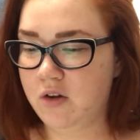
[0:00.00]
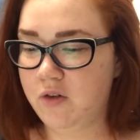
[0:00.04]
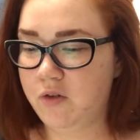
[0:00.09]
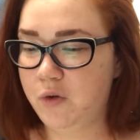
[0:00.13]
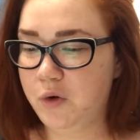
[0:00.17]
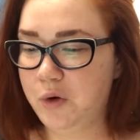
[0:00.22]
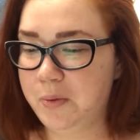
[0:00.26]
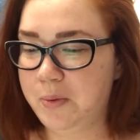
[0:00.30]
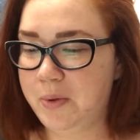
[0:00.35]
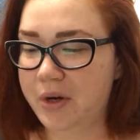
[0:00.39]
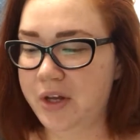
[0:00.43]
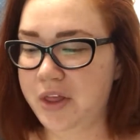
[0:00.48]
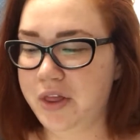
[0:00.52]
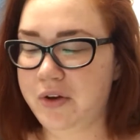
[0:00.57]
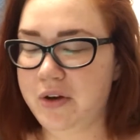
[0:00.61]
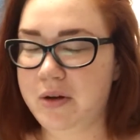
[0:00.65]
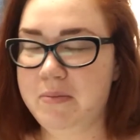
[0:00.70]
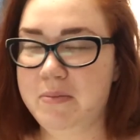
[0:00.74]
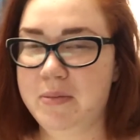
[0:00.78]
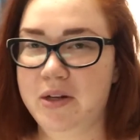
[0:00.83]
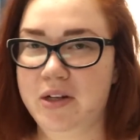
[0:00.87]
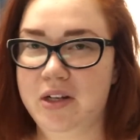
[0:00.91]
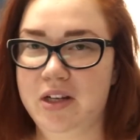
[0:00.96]

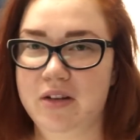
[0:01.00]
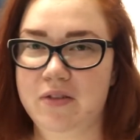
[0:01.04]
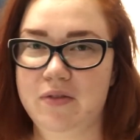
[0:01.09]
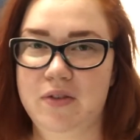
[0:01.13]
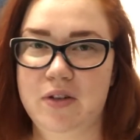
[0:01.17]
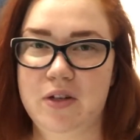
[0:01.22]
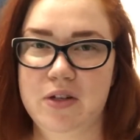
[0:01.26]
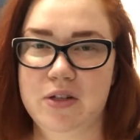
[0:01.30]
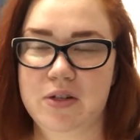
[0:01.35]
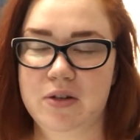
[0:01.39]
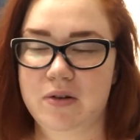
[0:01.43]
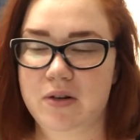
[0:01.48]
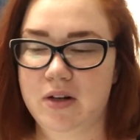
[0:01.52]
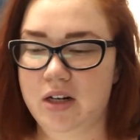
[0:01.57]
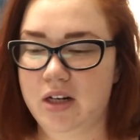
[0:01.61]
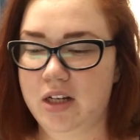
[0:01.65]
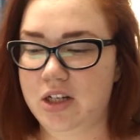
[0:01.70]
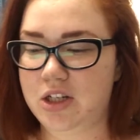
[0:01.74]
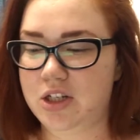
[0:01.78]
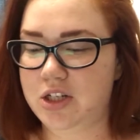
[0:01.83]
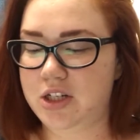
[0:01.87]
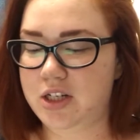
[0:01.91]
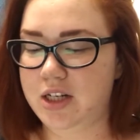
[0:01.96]
4.3 million views already,
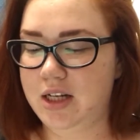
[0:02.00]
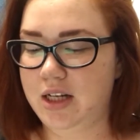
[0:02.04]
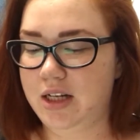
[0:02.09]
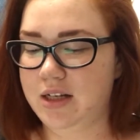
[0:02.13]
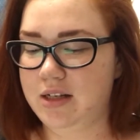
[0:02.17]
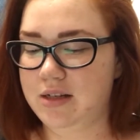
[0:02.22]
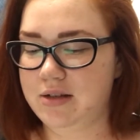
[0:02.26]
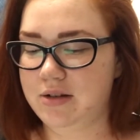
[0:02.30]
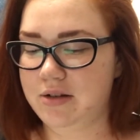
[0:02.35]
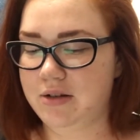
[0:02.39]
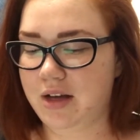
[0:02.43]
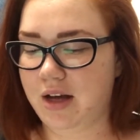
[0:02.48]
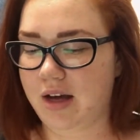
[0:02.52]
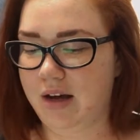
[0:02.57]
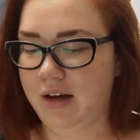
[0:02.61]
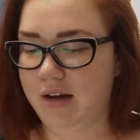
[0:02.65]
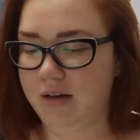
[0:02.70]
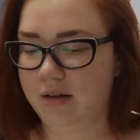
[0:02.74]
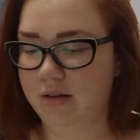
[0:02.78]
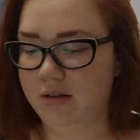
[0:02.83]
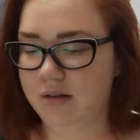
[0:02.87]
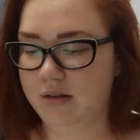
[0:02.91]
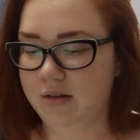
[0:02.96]
jeez, okay.